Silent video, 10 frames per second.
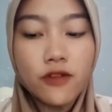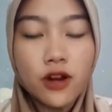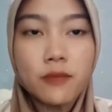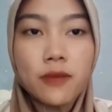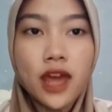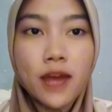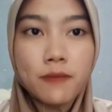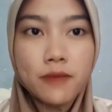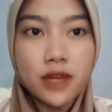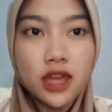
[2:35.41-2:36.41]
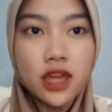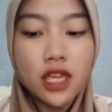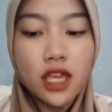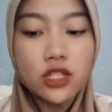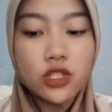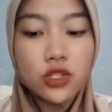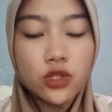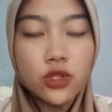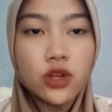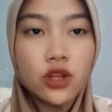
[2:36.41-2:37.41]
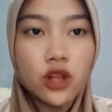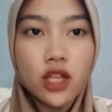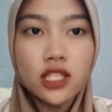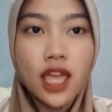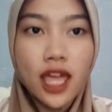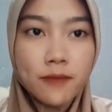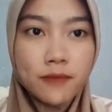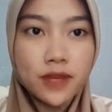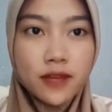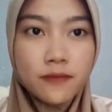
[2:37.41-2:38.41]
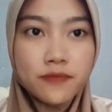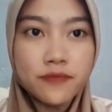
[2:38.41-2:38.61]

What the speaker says: from happy to not happy.